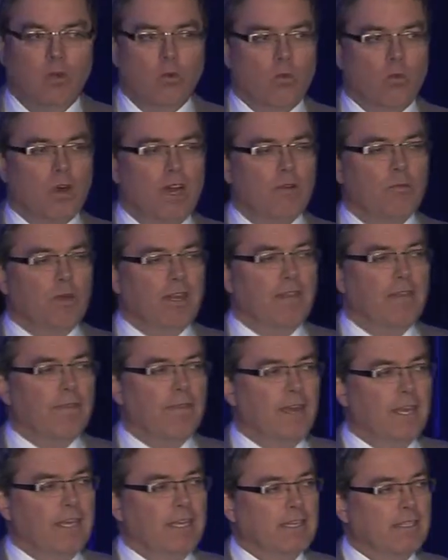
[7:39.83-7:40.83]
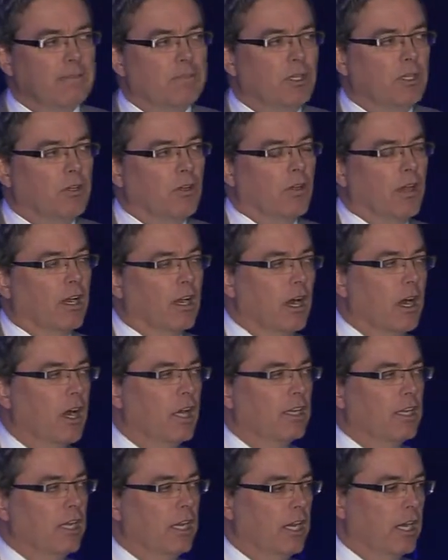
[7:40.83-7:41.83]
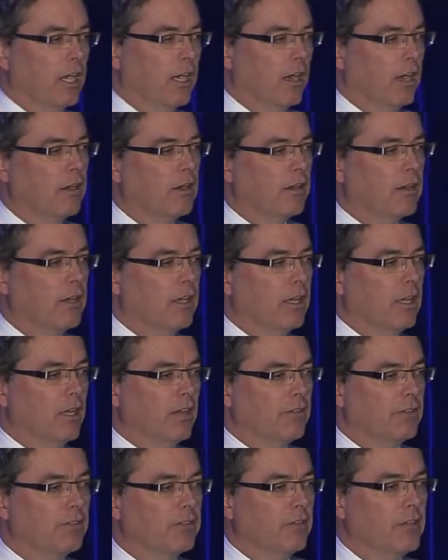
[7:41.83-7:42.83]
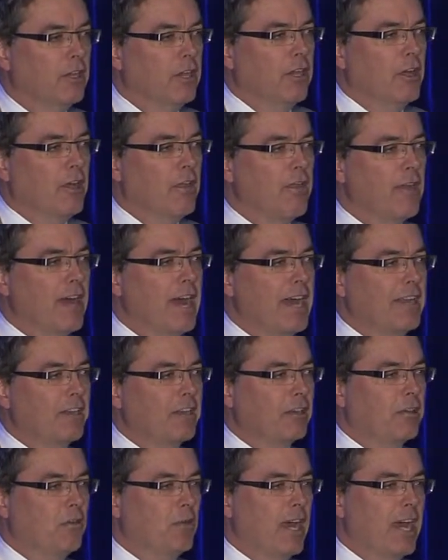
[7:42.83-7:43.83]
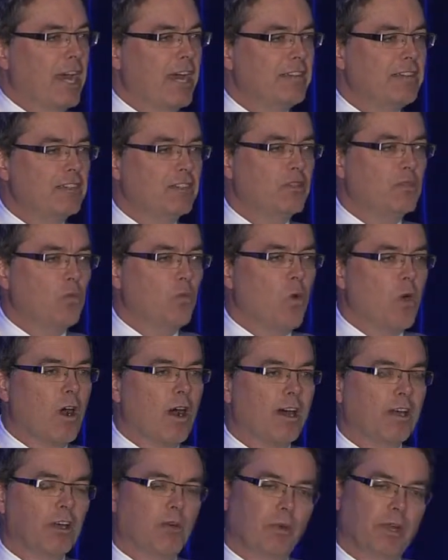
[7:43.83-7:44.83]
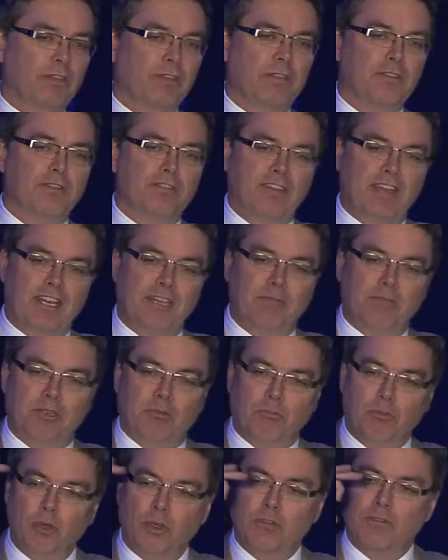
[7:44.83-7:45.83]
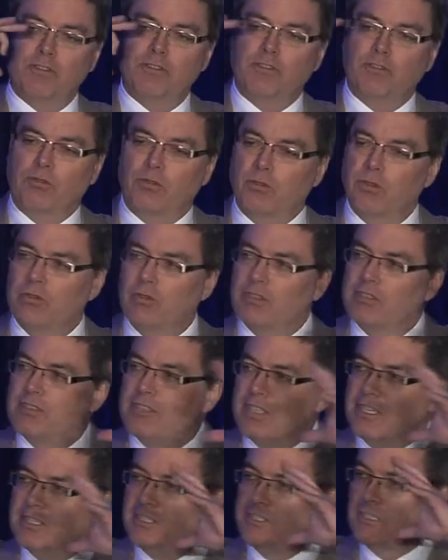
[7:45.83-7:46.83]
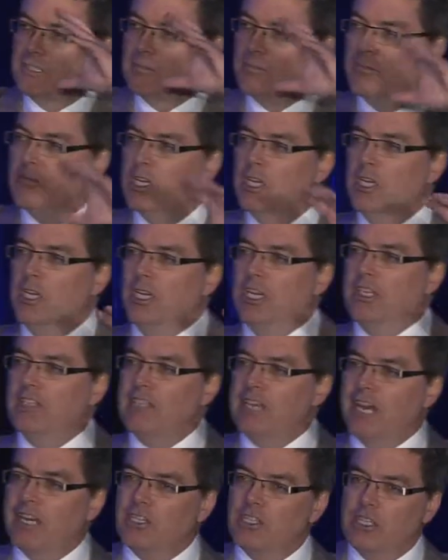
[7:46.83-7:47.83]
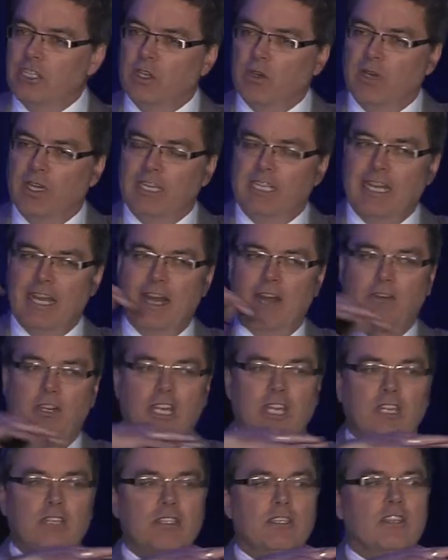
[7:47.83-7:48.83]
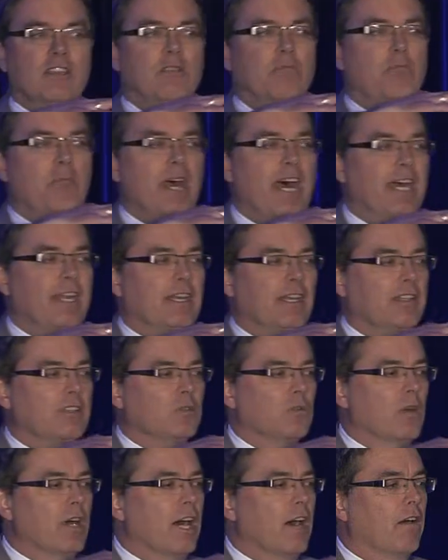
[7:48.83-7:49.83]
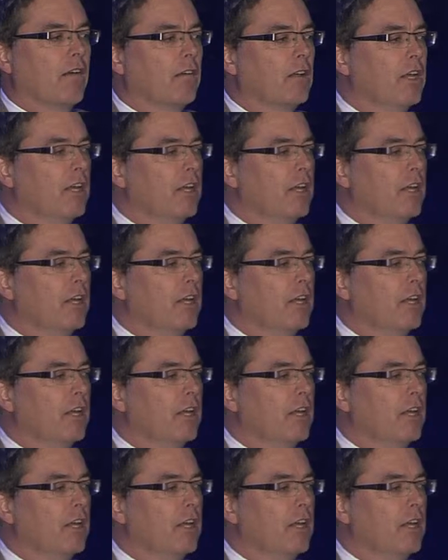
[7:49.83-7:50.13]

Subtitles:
what we think has been going on here is that as the water with the sediment moves through the system, it's actually going down into the bed as well.